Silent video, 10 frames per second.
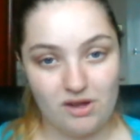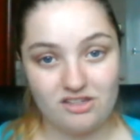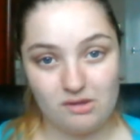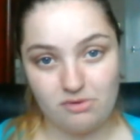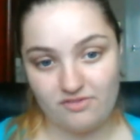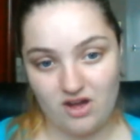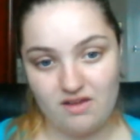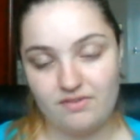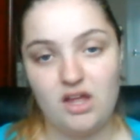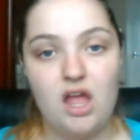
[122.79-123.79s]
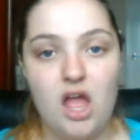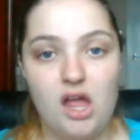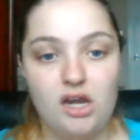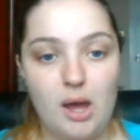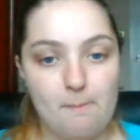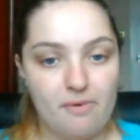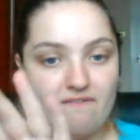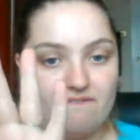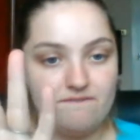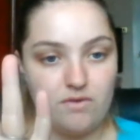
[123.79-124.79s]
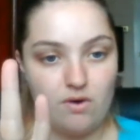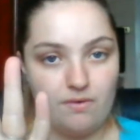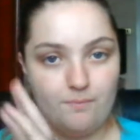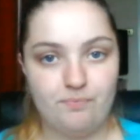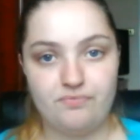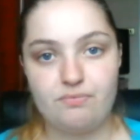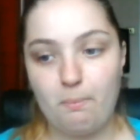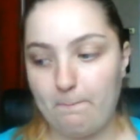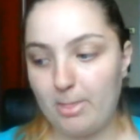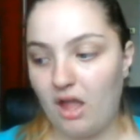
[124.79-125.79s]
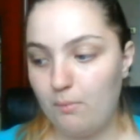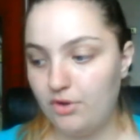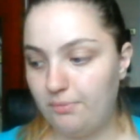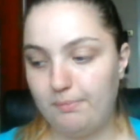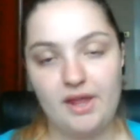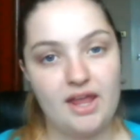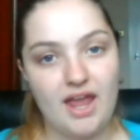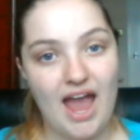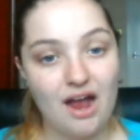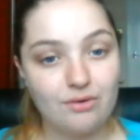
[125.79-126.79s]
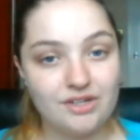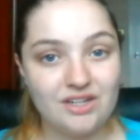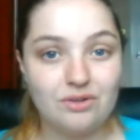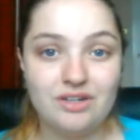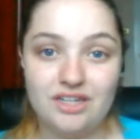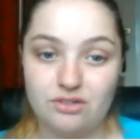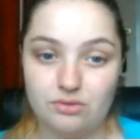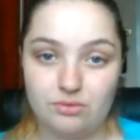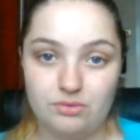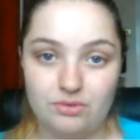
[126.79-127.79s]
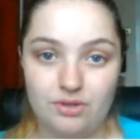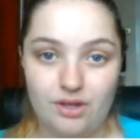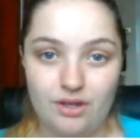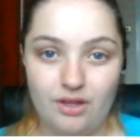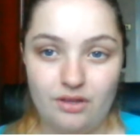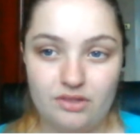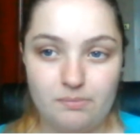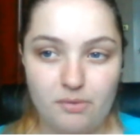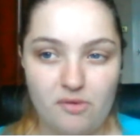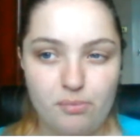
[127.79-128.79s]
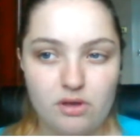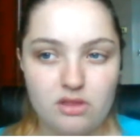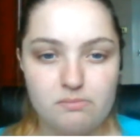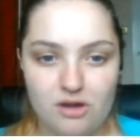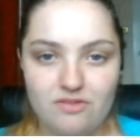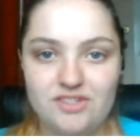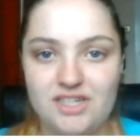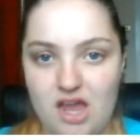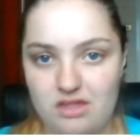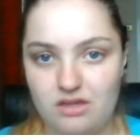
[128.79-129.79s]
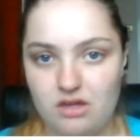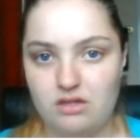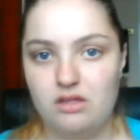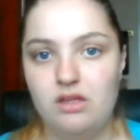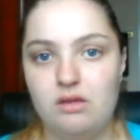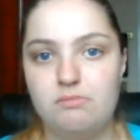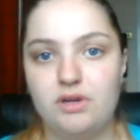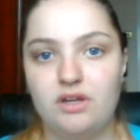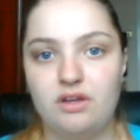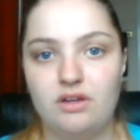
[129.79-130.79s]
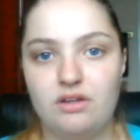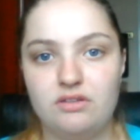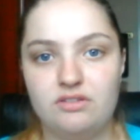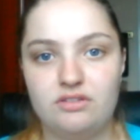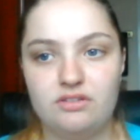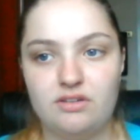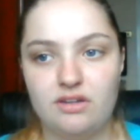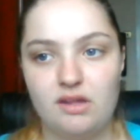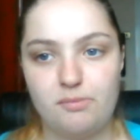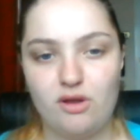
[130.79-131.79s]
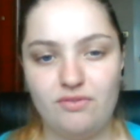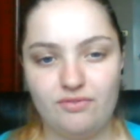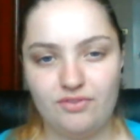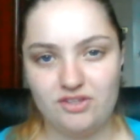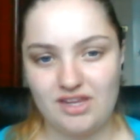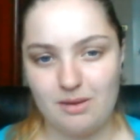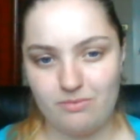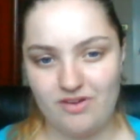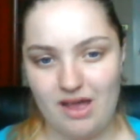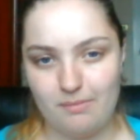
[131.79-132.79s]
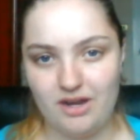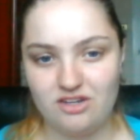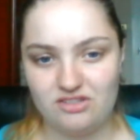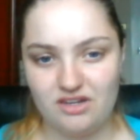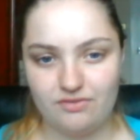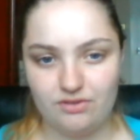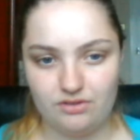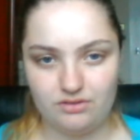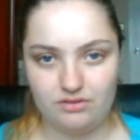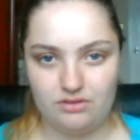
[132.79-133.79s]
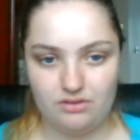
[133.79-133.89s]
my number five. Number four would be Aldi or Lidl. They'd, I'd put them both together because they're both the same family, just different